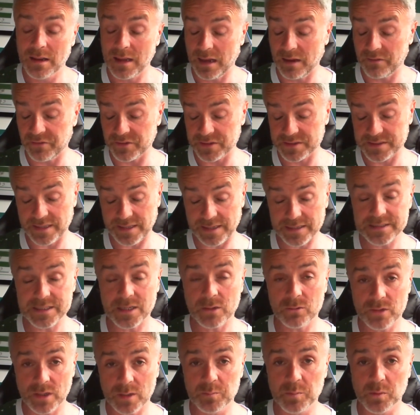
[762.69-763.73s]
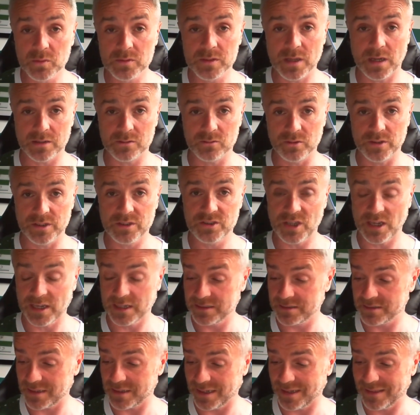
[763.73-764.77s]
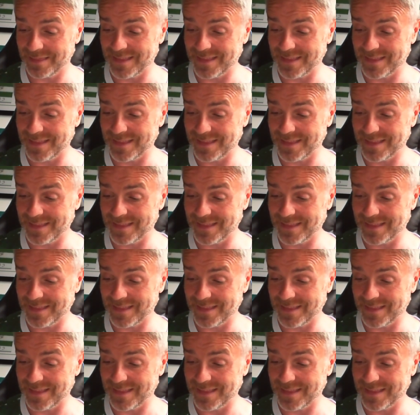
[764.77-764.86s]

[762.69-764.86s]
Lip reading: if it's this Celtic board that are going to change,